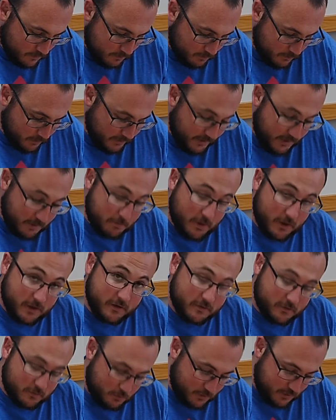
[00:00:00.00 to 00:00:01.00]
my ladybug
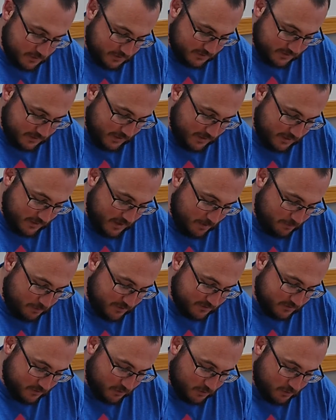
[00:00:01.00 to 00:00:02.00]
doesn't want to stand up.
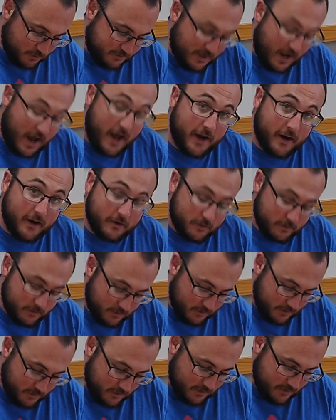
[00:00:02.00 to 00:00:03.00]
He's a little tired.
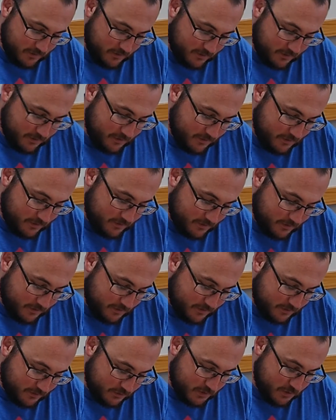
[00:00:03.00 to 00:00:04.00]

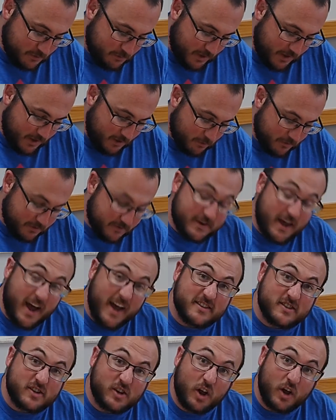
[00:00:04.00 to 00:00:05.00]
Should have made it with his
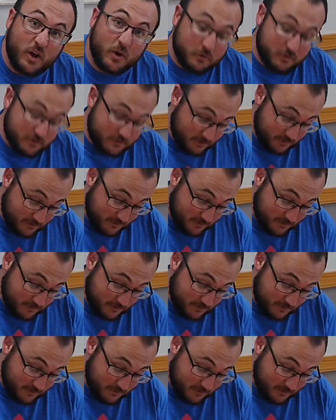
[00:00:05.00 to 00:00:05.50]
eyes closed.